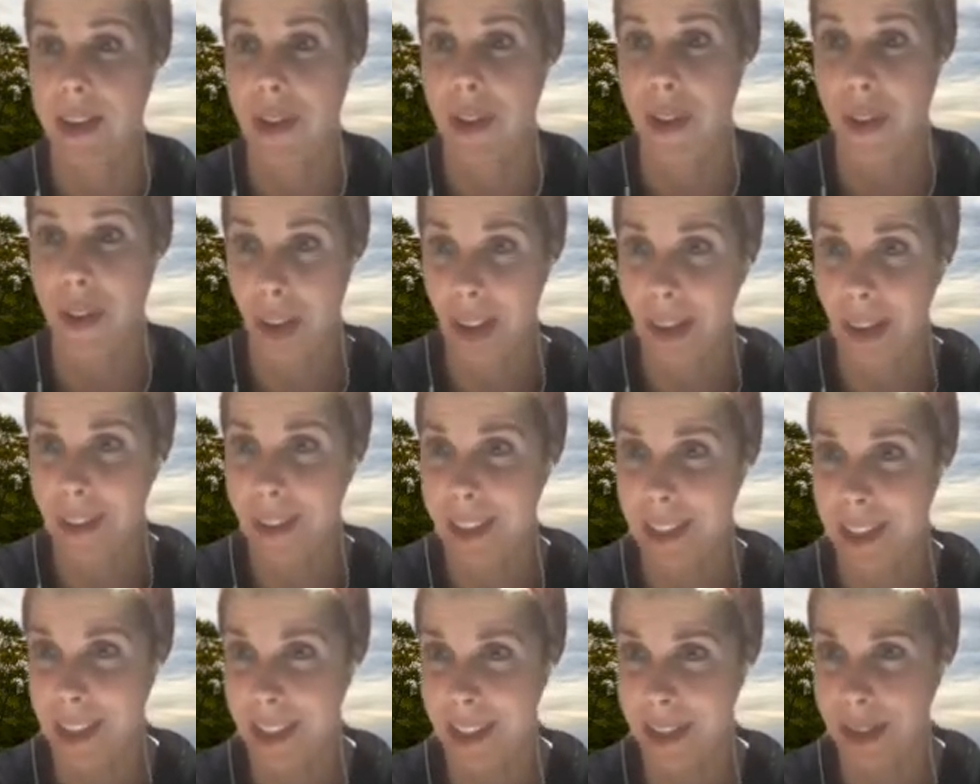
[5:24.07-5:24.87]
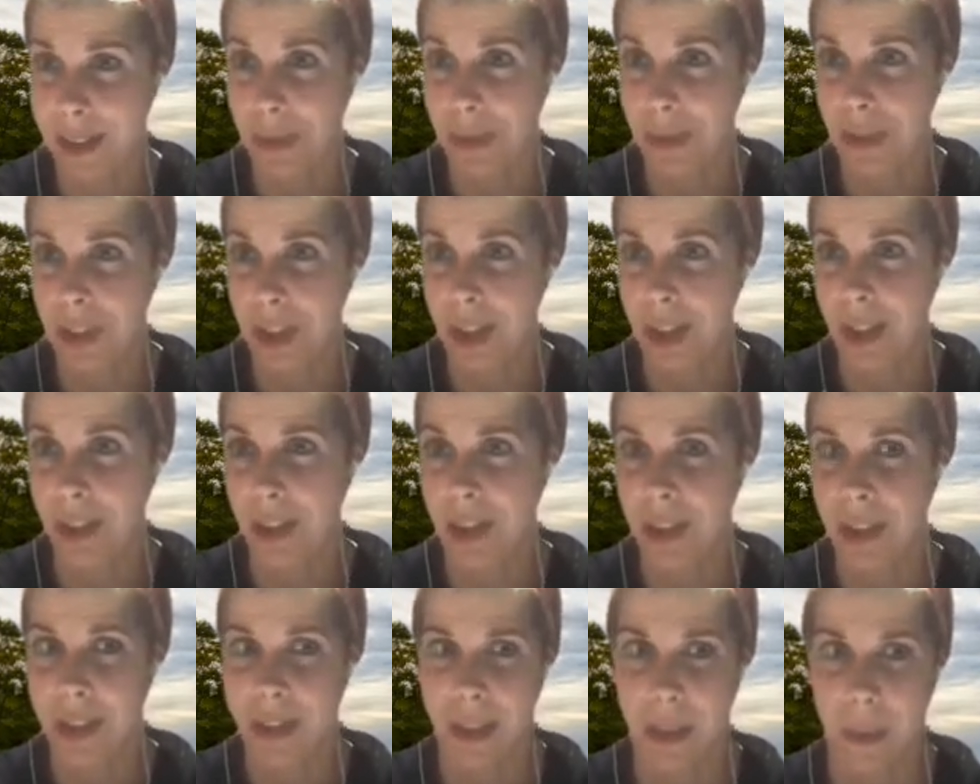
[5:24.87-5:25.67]
all the kinds of
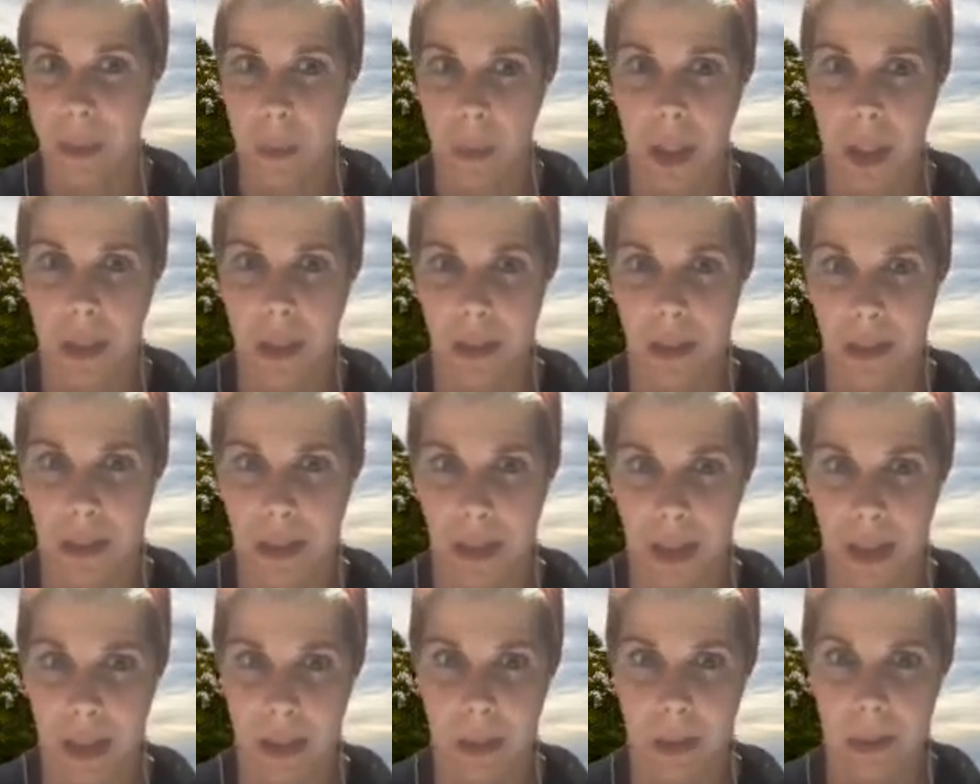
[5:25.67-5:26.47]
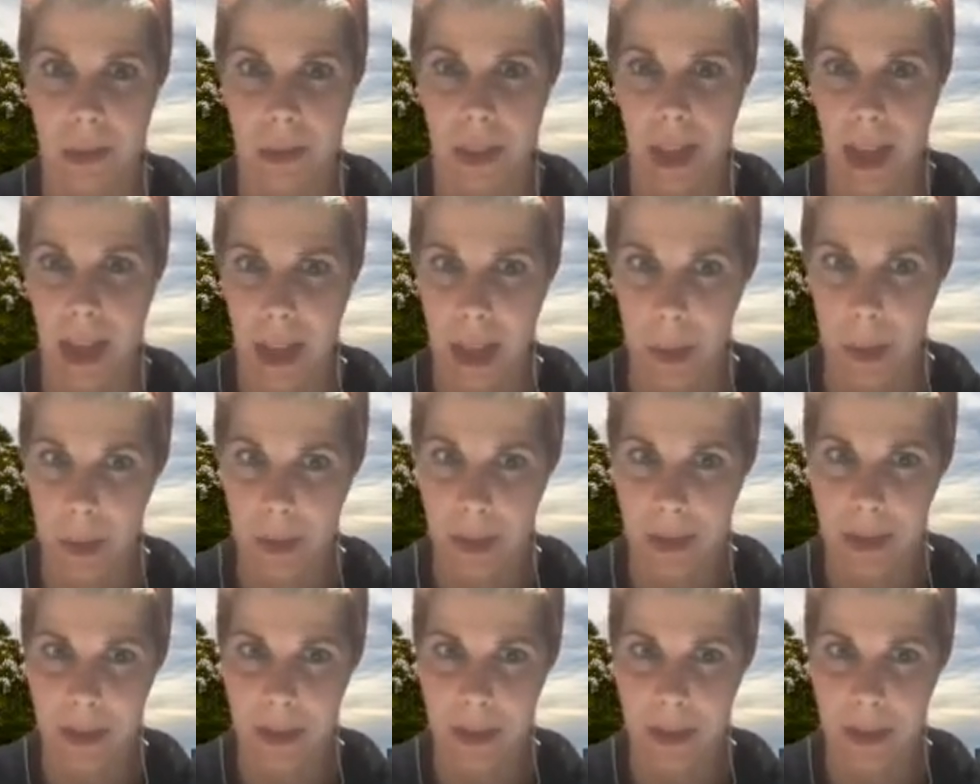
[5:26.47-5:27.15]
changes that we could see through games.